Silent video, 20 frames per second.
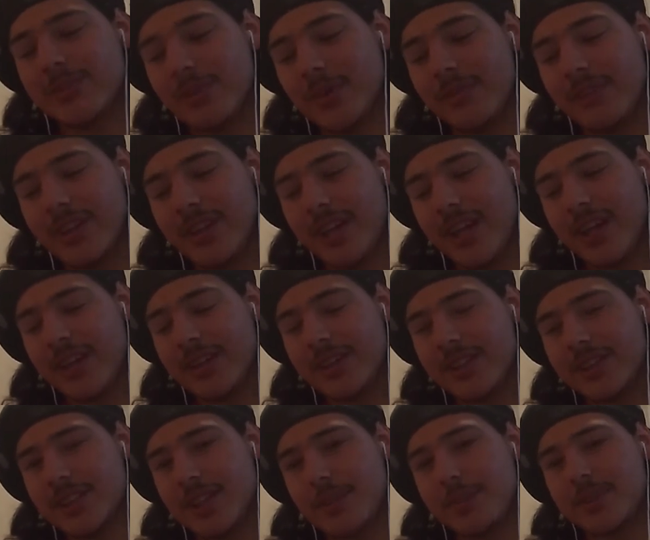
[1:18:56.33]
where I'm gonna end
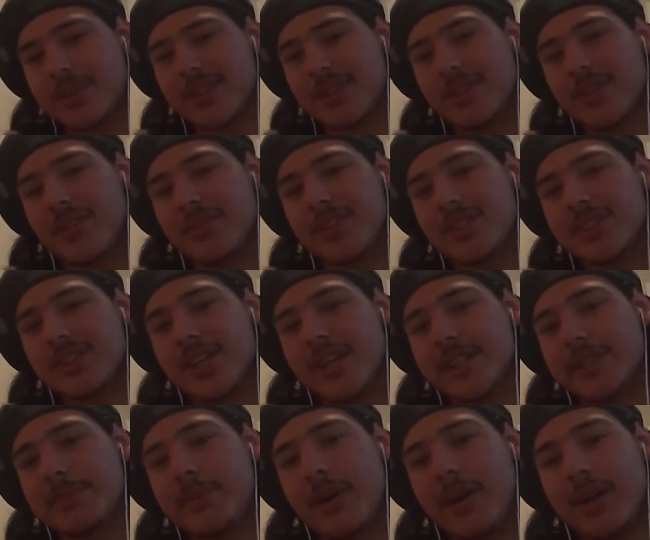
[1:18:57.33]
this episode of the
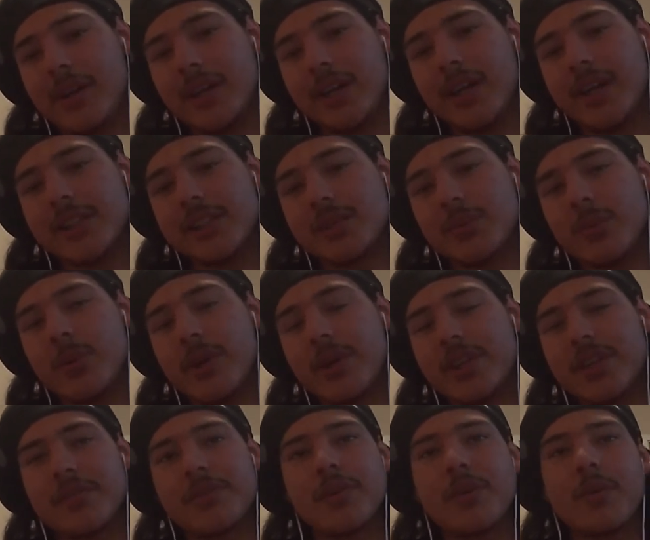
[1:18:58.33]
Slice Podcast, where I
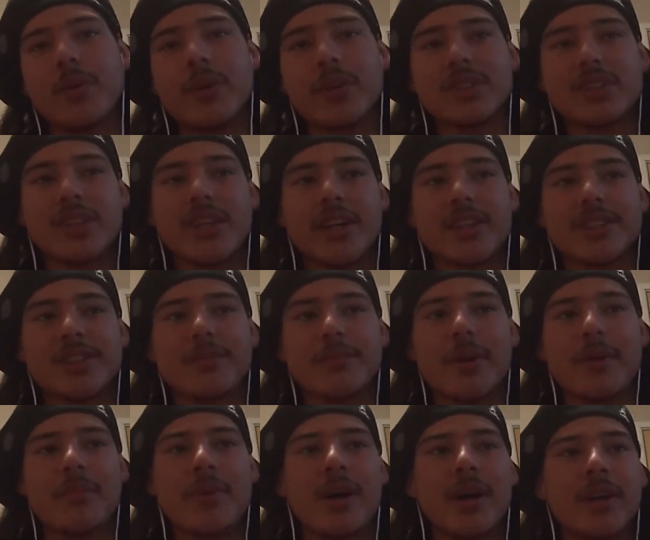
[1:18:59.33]
give you a slice of
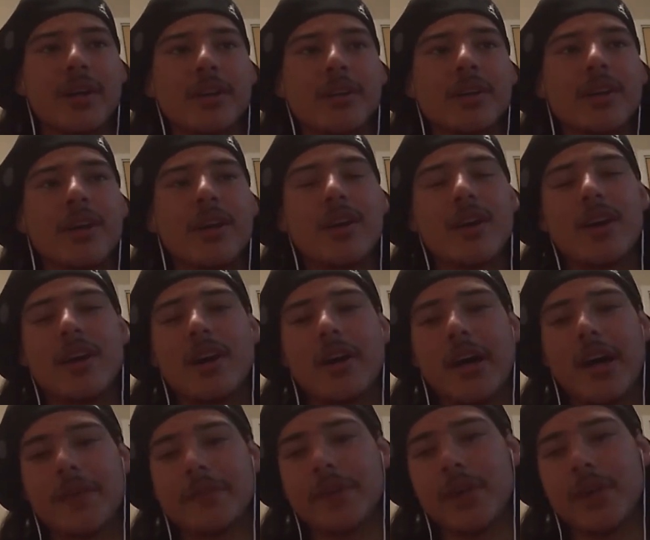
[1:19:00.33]
my mind. I'm